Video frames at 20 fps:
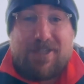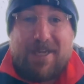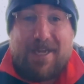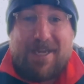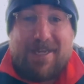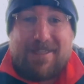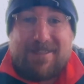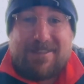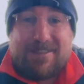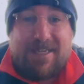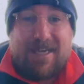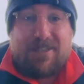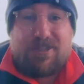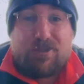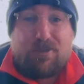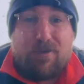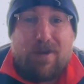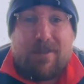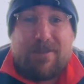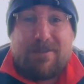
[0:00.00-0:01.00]
here in
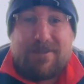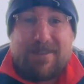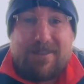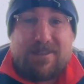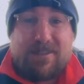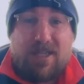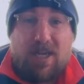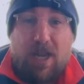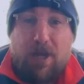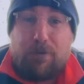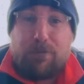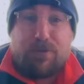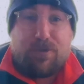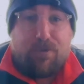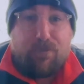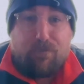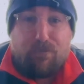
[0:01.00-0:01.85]
Sasgrund is closed,